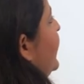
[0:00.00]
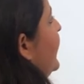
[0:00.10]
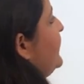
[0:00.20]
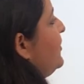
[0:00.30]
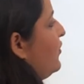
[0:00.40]

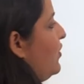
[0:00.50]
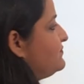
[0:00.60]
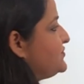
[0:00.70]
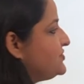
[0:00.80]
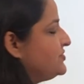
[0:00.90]
in
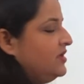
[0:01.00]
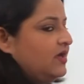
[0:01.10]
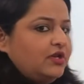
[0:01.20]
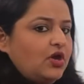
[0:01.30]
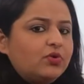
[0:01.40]
crops?
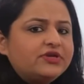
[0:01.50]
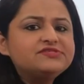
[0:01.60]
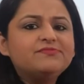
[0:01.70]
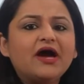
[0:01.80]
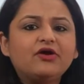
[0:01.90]
Now what
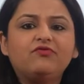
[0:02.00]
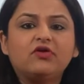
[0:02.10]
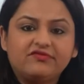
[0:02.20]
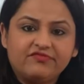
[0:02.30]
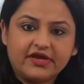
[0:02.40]
is
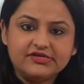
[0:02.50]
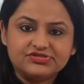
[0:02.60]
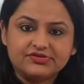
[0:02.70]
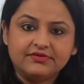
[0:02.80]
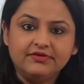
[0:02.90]

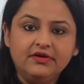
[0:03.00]
biofortification?